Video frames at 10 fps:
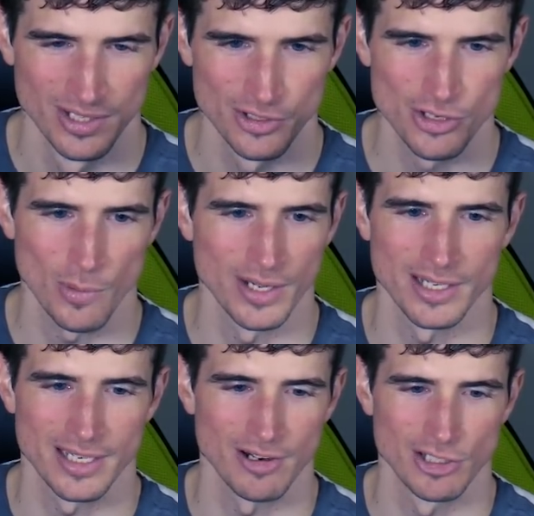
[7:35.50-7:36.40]
There's no way it
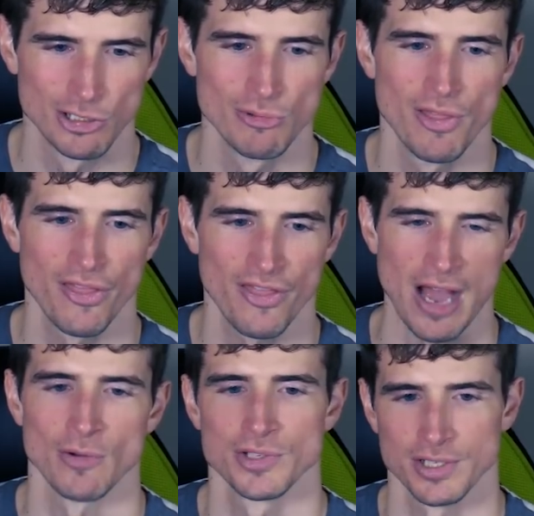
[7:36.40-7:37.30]
can carry
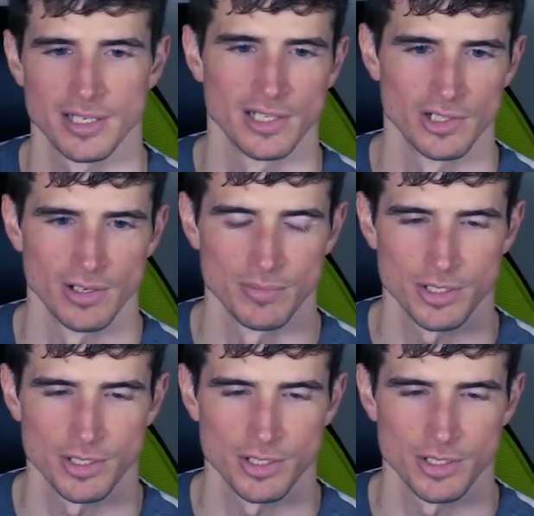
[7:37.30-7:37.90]
2,000 kilograms,